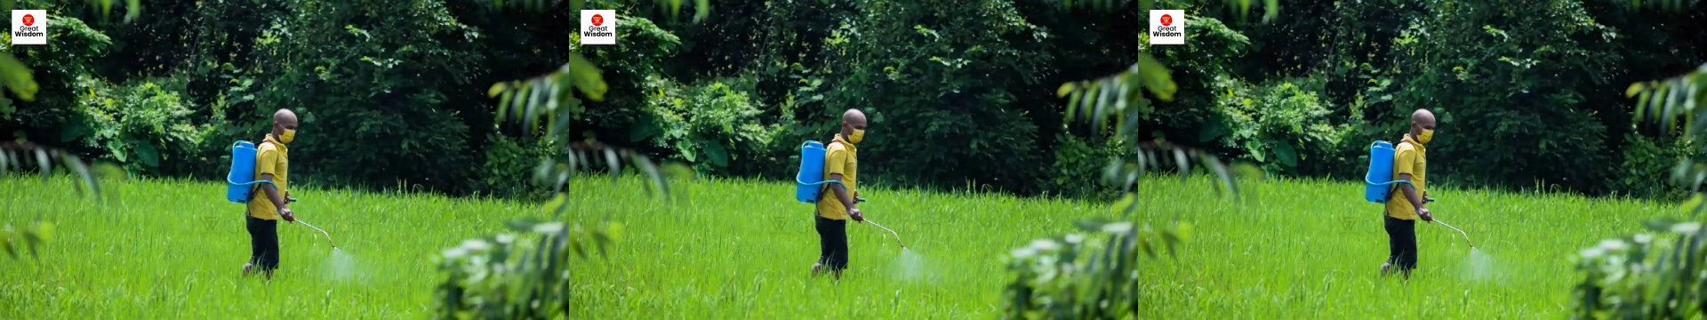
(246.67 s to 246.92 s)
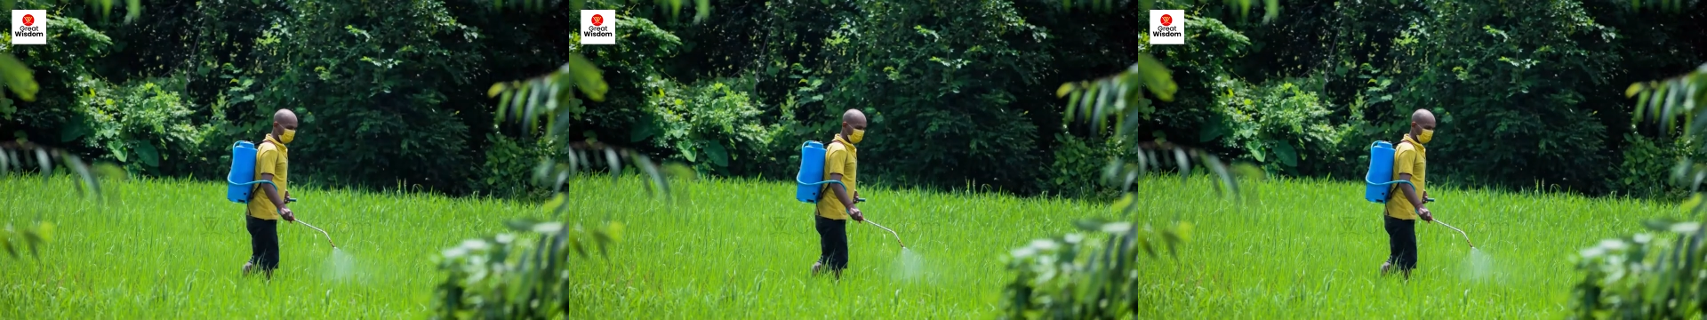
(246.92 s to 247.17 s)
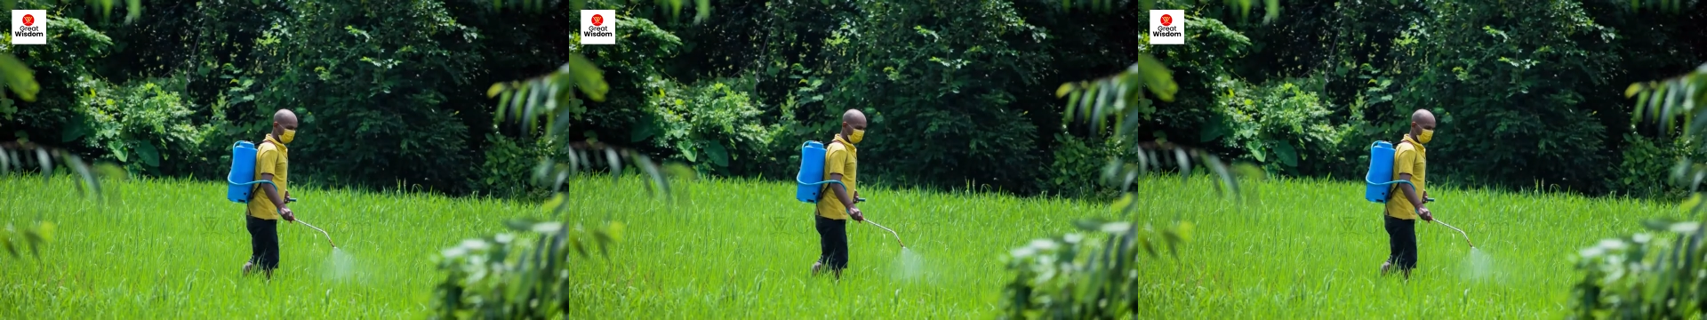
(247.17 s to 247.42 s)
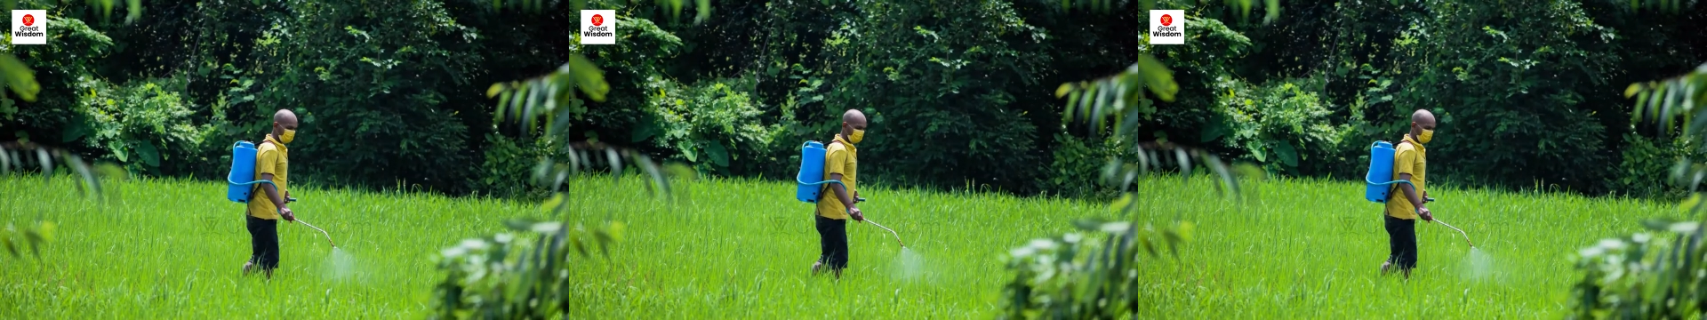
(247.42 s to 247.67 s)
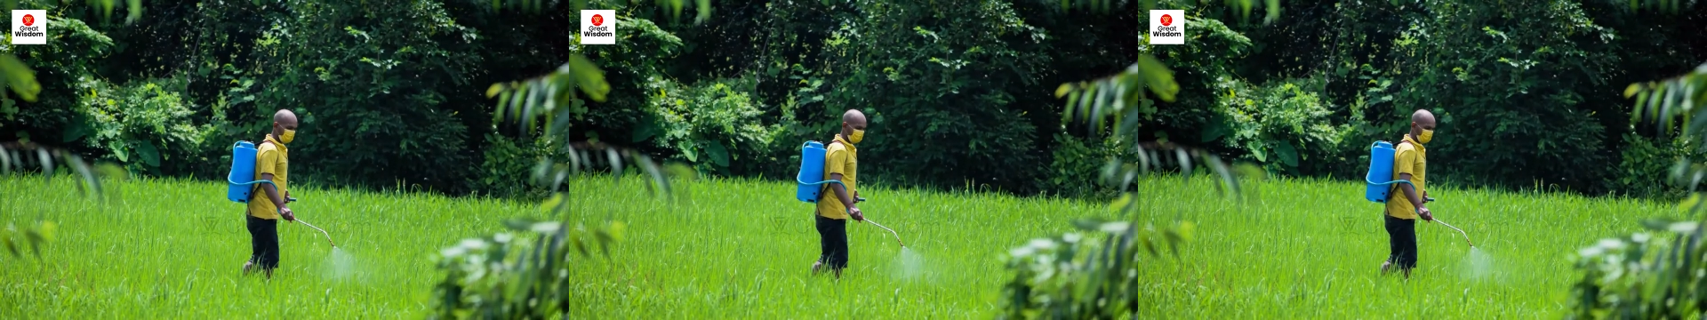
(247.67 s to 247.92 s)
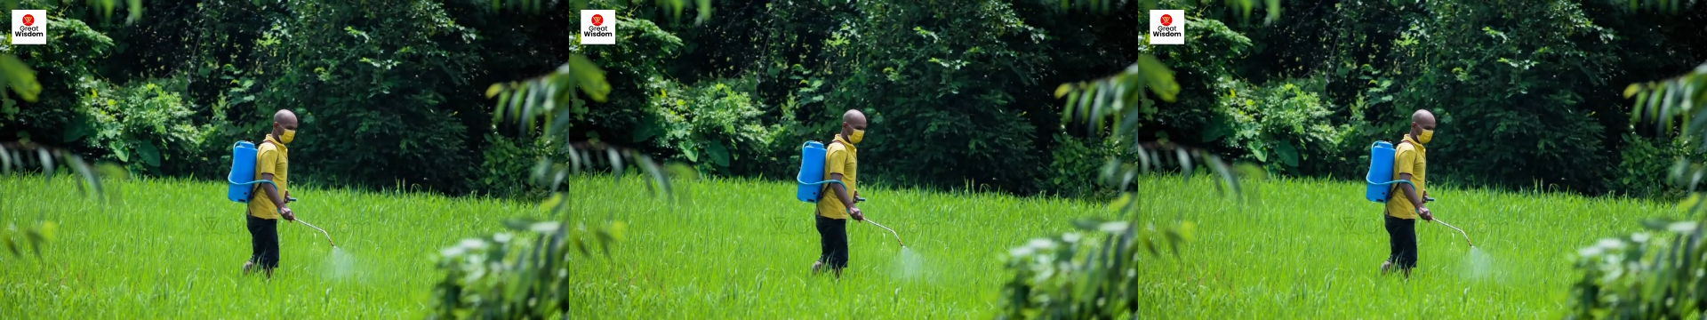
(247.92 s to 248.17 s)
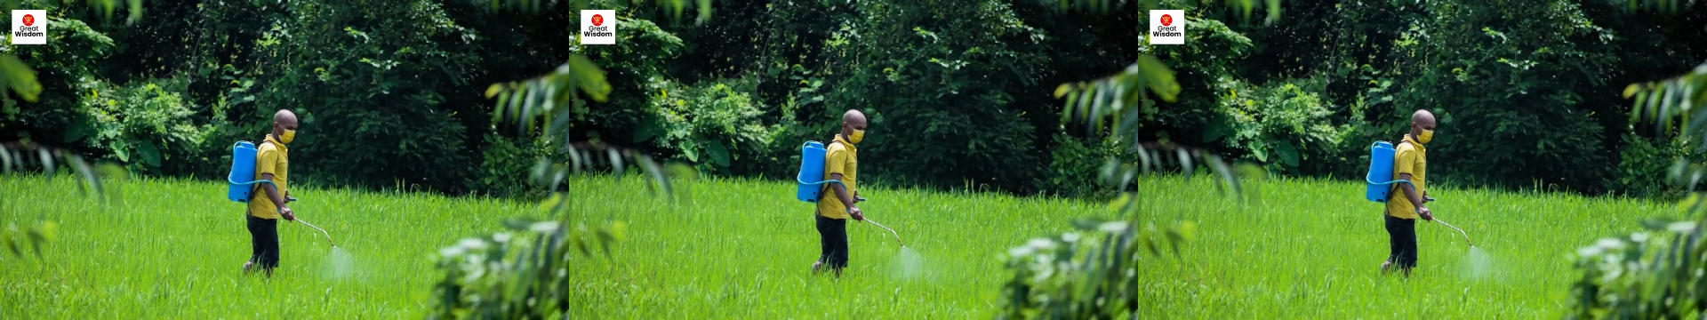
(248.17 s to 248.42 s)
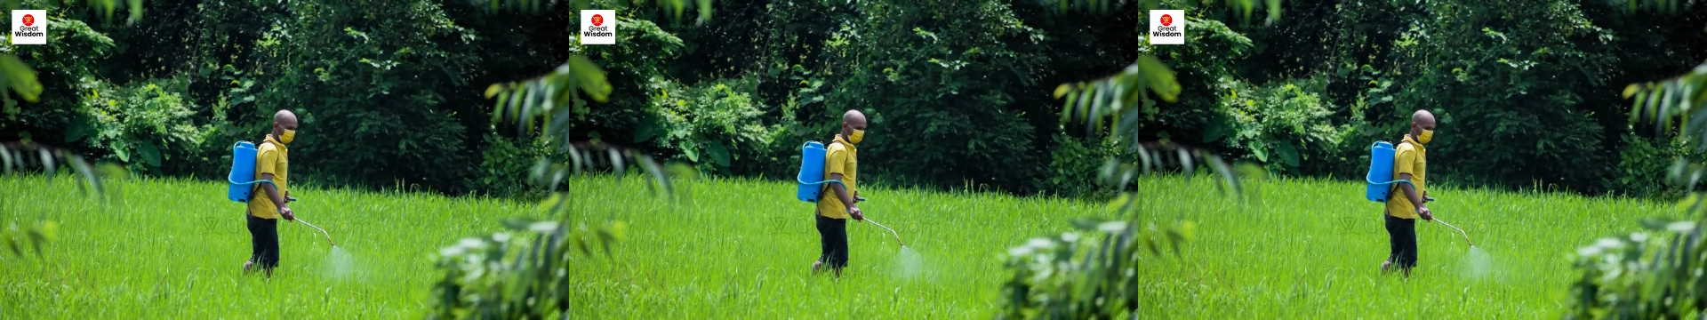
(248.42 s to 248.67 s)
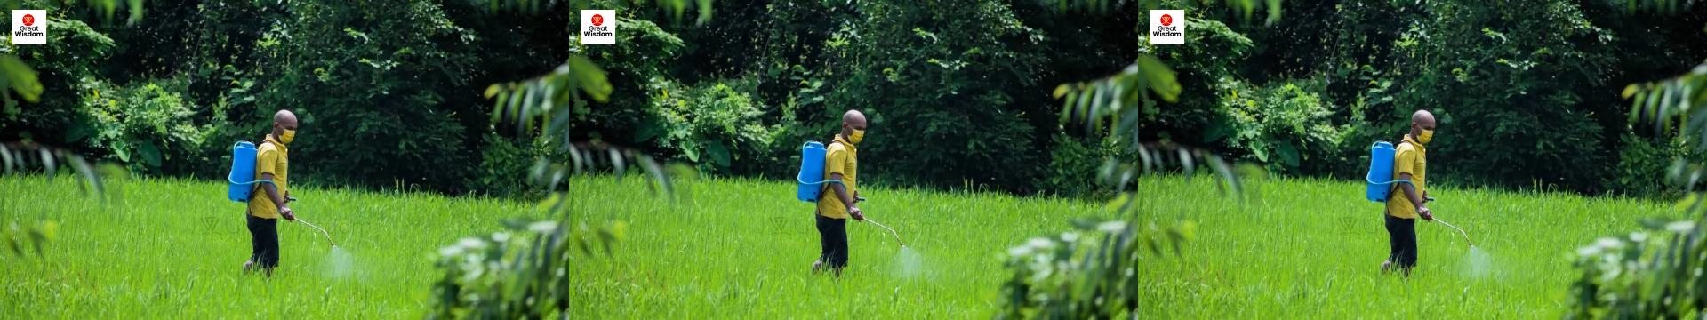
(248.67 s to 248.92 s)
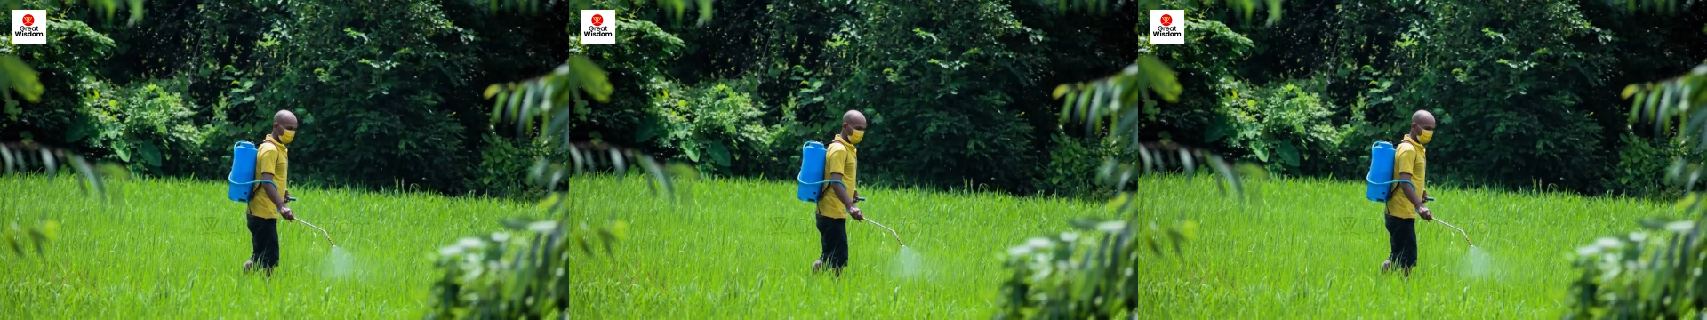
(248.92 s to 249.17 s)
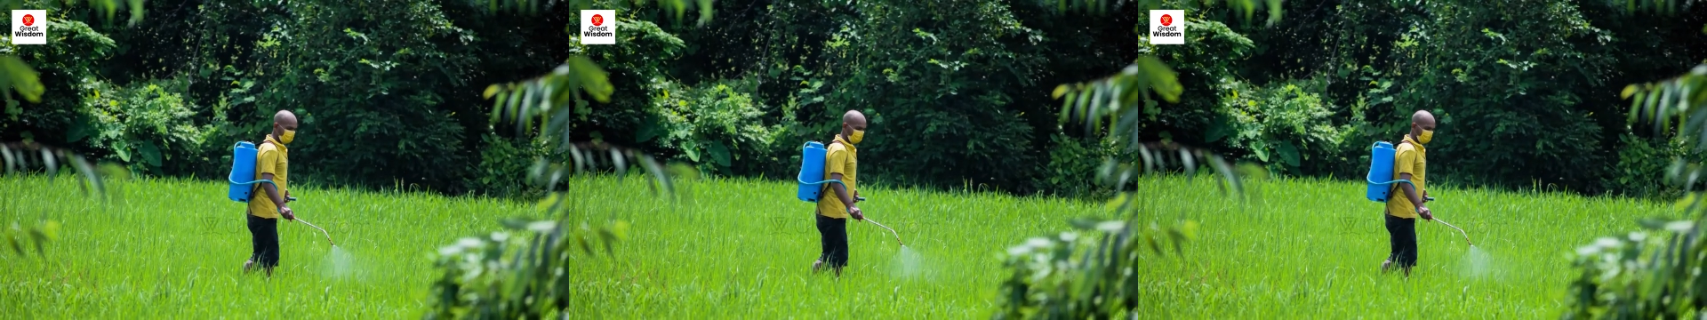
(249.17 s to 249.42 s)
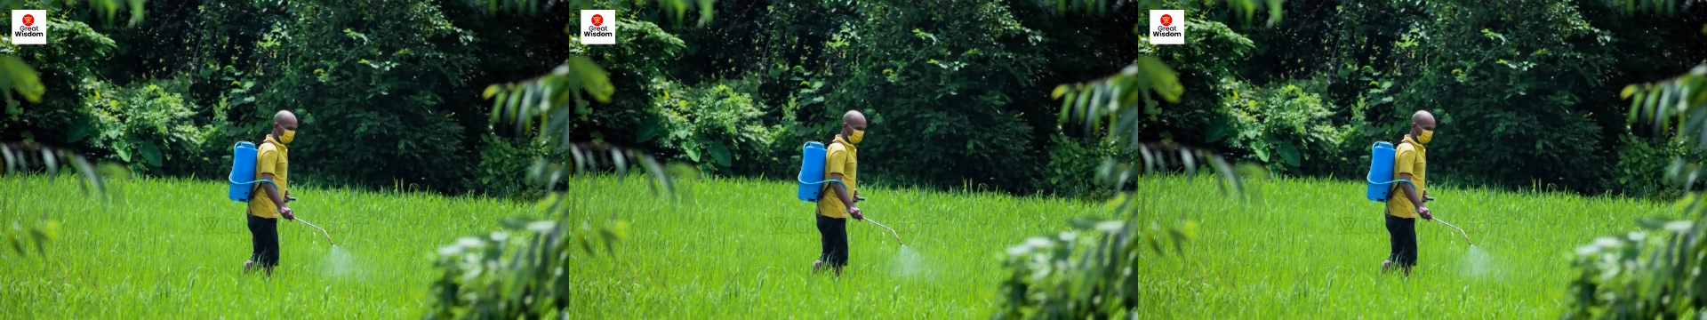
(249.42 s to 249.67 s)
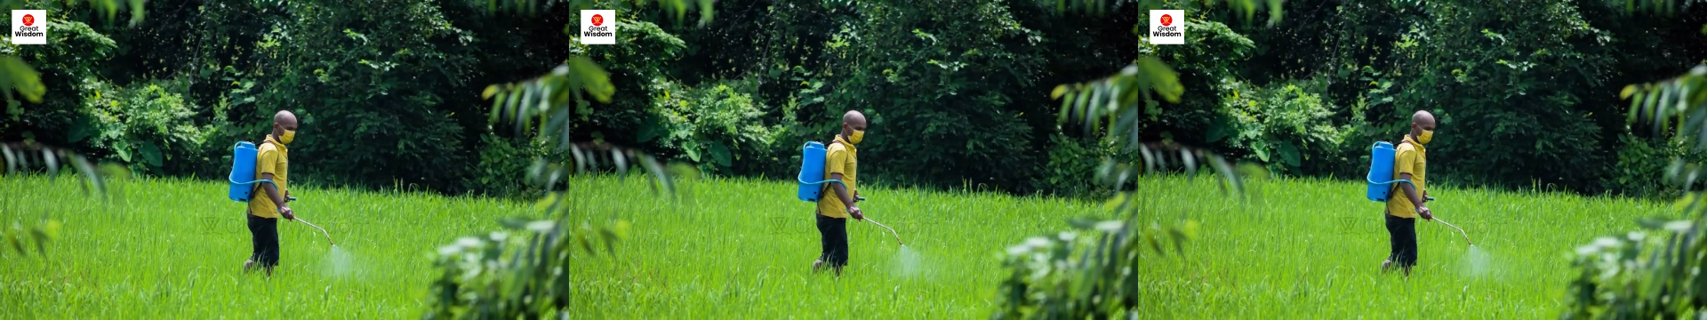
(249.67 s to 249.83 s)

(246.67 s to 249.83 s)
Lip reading: (no speaker visible)